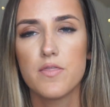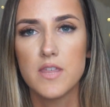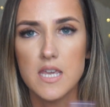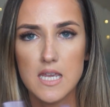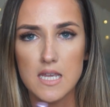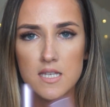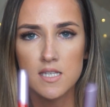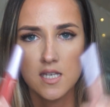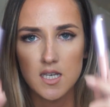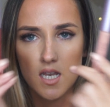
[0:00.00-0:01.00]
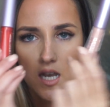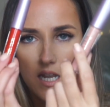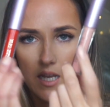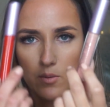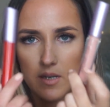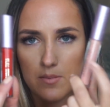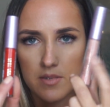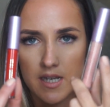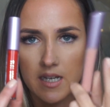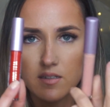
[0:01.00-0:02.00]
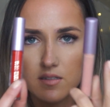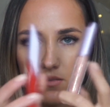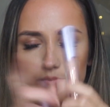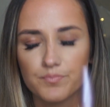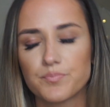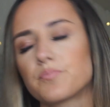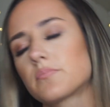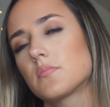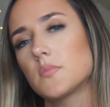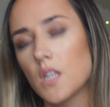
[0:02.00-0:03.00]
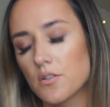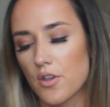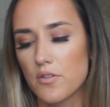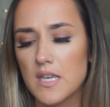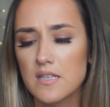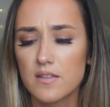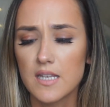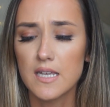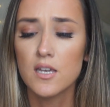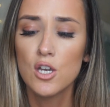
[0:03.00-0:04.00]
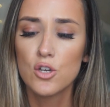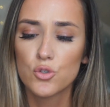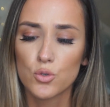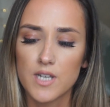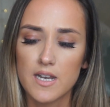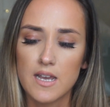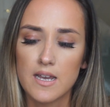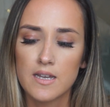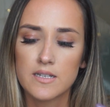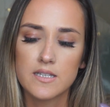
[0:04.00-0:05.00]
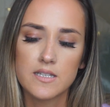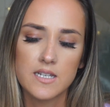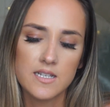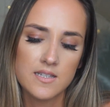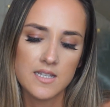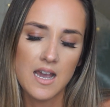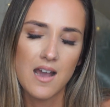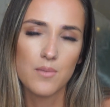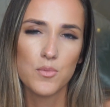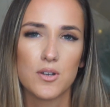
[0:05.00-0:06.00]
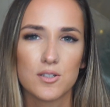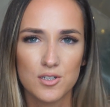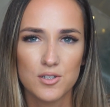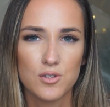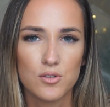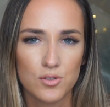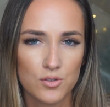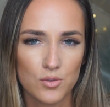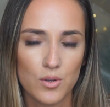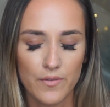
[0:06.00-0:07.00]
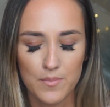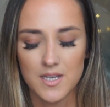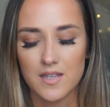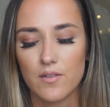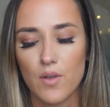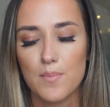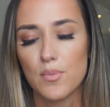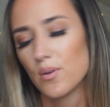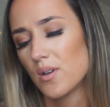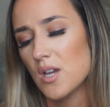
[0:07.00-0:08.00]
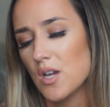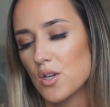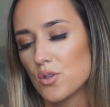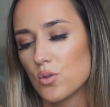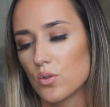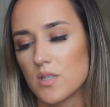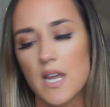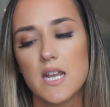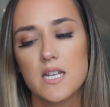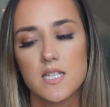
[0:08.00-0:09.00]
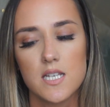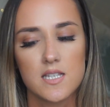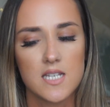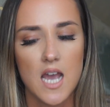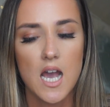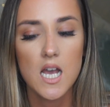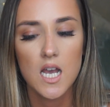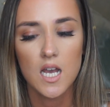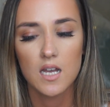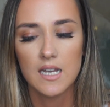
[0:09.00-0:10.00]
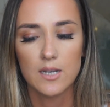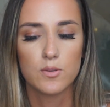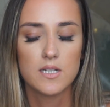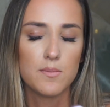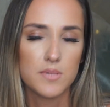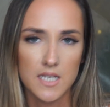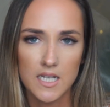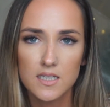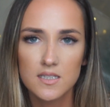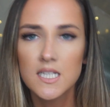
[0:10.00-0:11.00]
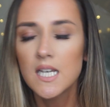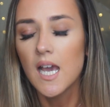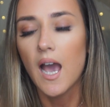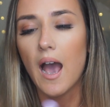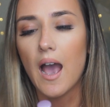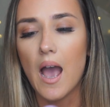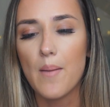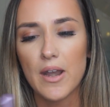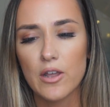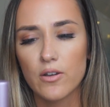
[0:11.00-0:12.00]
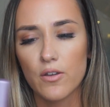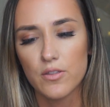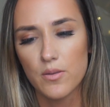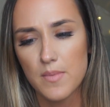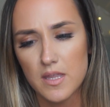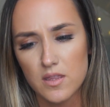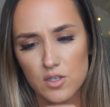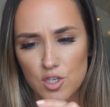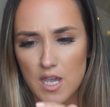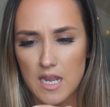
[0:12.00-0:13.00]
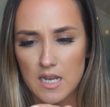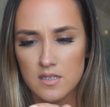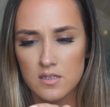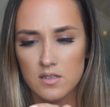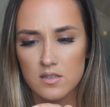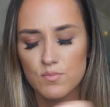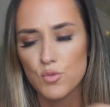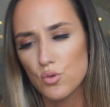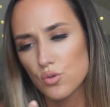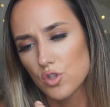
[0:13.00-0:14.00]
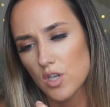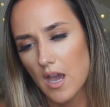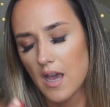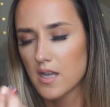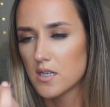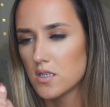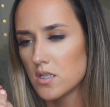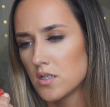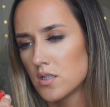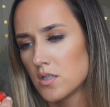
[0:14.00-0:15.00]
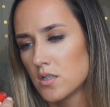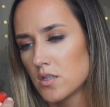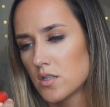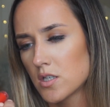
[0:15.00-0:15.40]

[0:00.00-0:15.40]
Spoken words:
These liquid lipsticks. So these are the Jordana Tissia. I'm not actually too sure if I'm saying that right, but Jordana Tissia liquid lipsticks. And I got them in the shade Smooch and